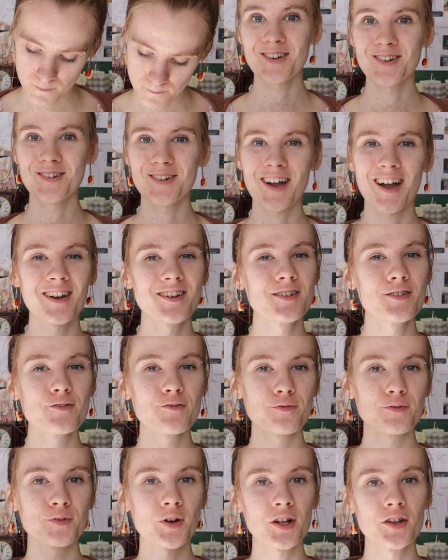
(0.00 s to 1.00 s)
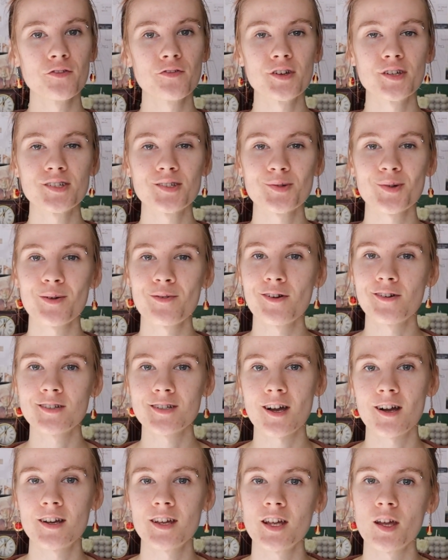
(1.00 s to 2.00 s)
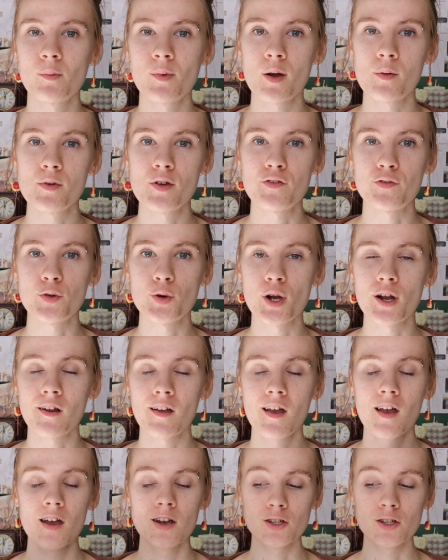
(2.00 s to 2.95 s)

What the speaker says: So kind of relevant to what we were talking about before,